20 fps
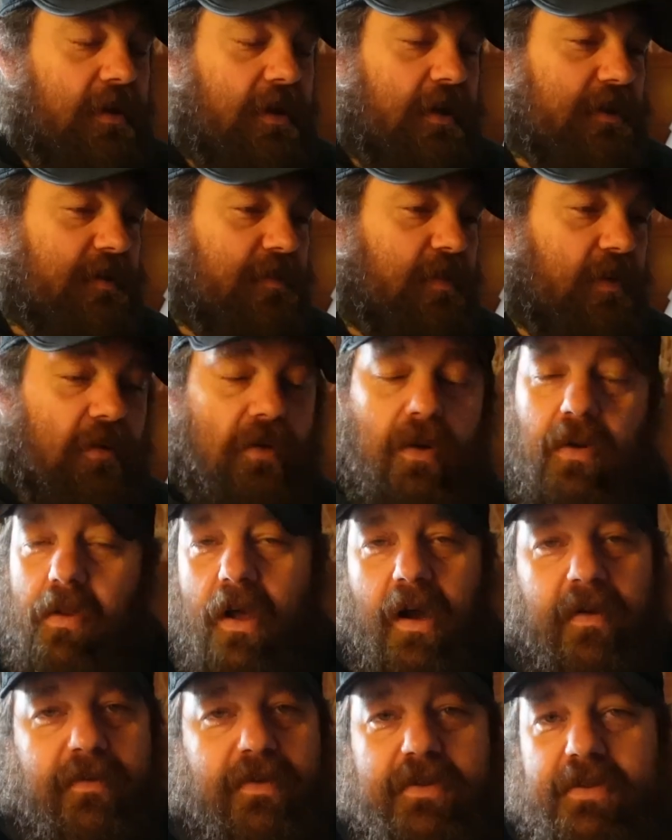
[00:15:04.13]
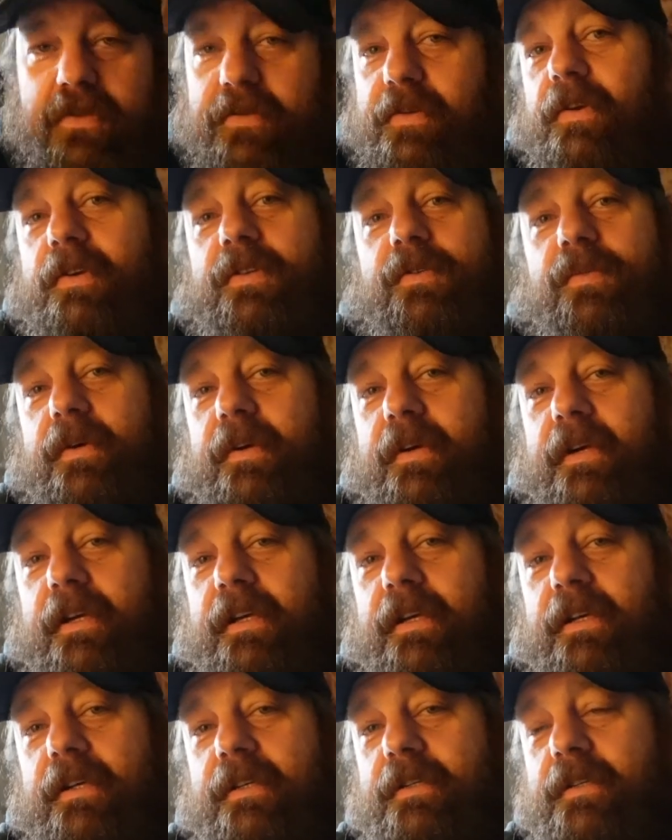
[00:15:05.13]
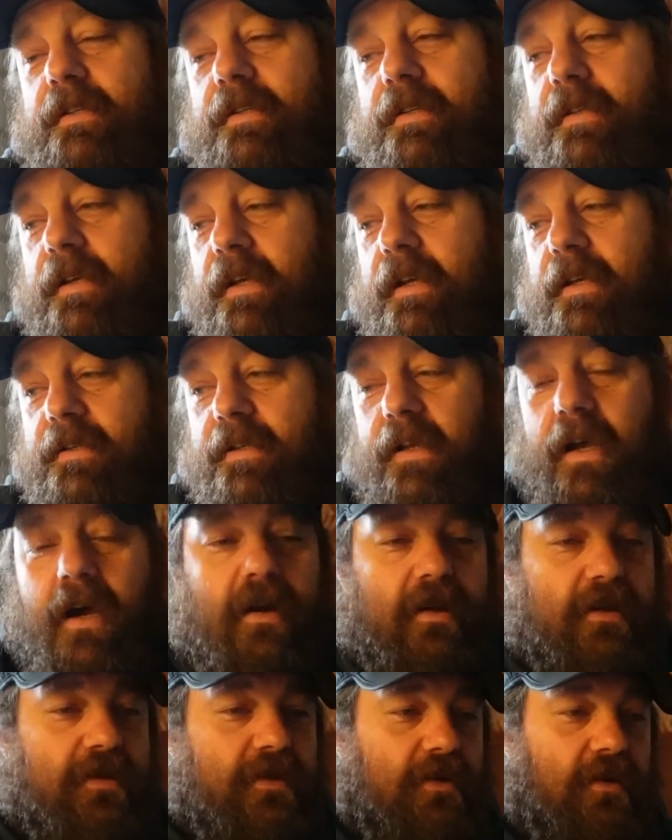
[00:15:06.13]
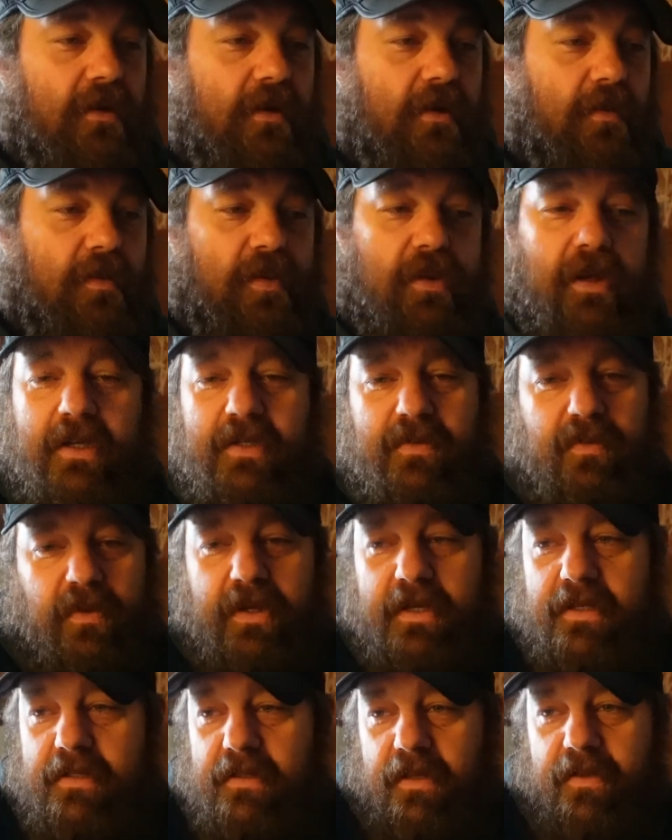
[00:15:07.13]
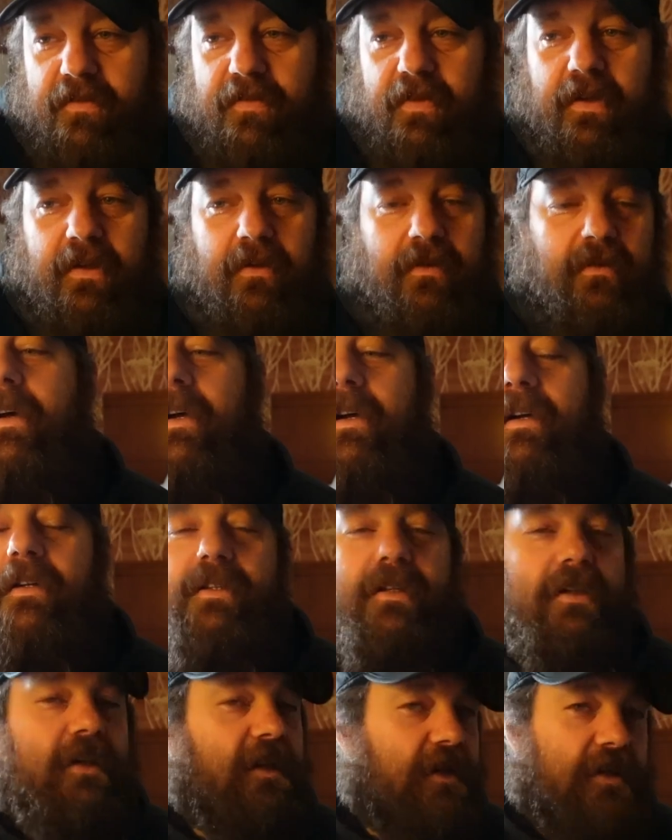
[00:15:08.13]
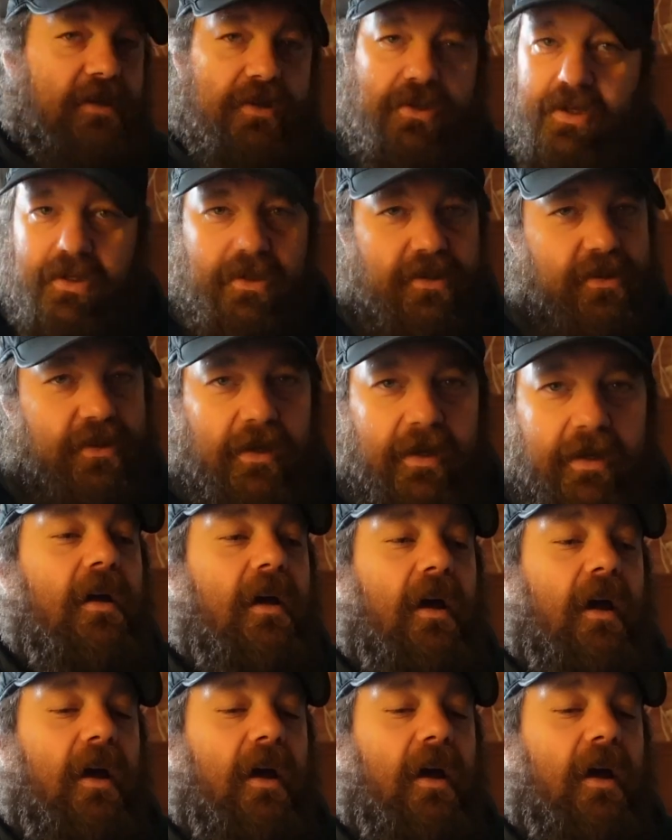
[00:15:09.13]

His parole officer knows where he is. He's got his a place where he's living to get his shit straight.